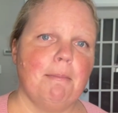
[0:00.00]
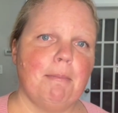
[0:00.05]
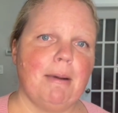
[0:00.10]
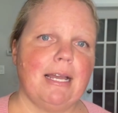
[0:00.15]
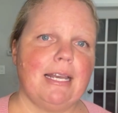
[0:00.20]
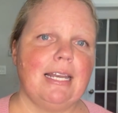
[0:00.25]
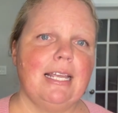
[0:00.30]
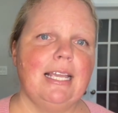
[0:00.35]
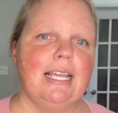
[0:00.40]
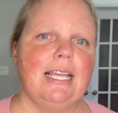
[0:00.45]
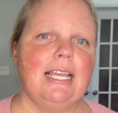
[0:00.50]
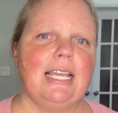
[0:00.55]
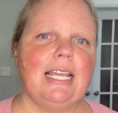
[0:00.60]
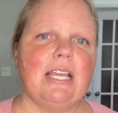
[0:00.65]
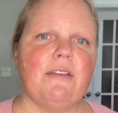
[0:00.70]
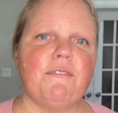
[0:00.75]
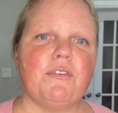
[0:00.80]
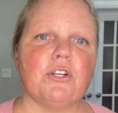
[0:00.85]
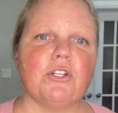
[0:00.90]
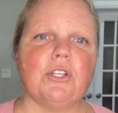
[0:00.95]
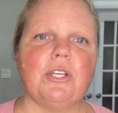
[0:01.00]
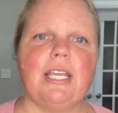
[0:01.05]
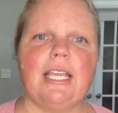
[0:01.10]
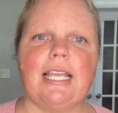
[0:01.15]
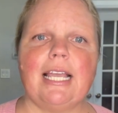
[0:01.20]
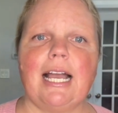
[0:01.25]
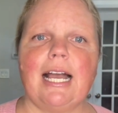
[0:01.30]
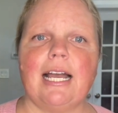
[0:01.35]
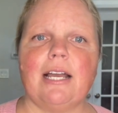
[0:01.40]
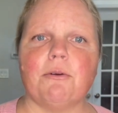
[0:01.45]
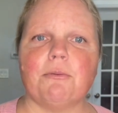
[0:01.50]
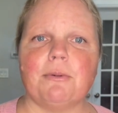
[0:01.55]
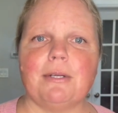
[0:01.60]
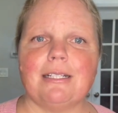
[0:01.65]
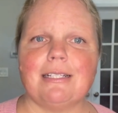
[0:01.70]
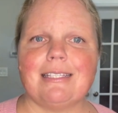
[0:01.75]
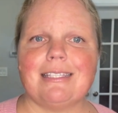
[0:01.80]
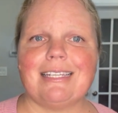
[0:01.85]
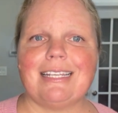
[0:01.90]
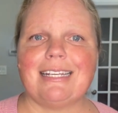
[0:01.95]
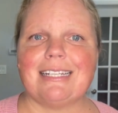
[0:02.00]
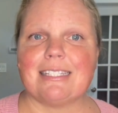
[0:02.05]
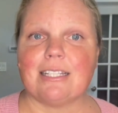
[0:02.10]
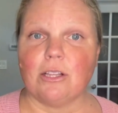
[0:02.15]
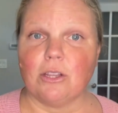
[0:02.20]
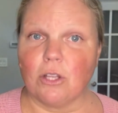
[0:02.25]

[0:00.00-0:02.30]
But if you're looking at real estate as